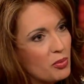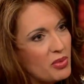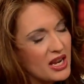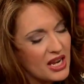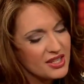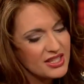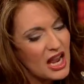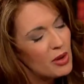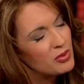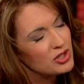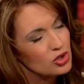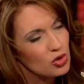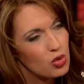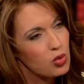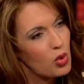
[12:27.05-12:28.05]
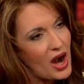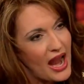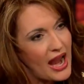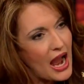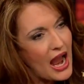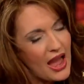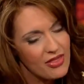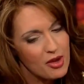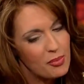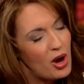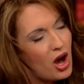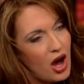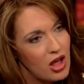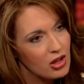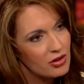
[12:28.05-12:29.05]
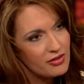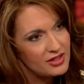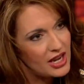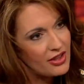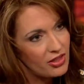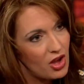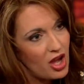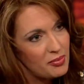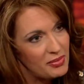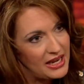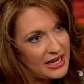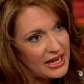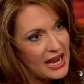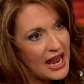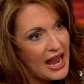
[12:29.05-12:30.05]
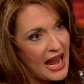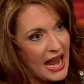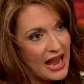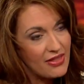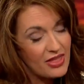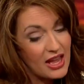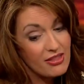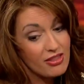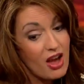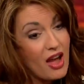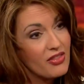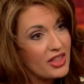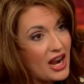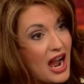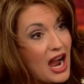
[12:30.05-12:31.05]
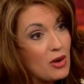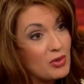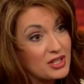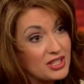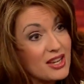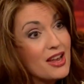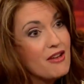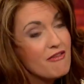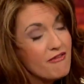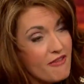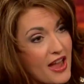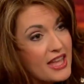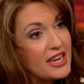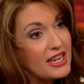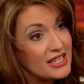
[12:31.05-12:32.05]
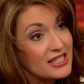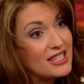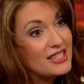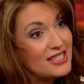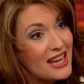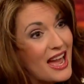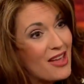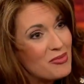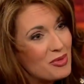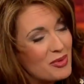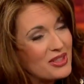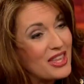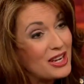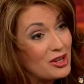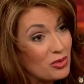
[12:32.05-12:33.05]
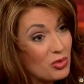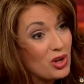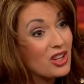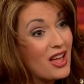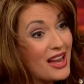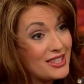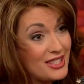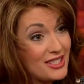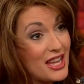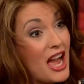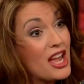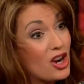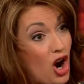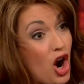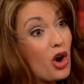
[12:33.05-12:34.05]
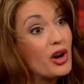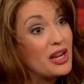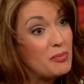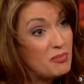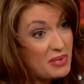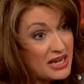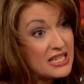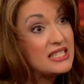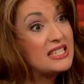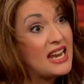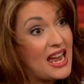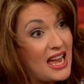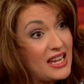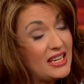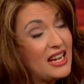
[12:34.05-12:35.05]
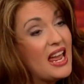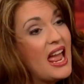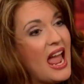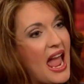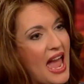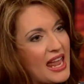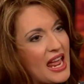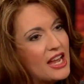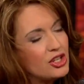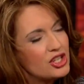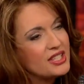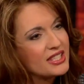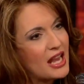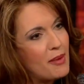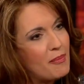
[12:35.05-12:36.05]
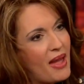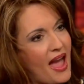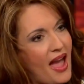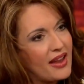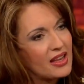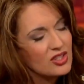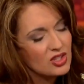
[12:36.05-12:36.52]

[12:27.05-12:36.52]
Because I was gray. I had the pallor of death on me, and they thought that I was fading into death, but what they didn't realize is I had already been dead and had just come back.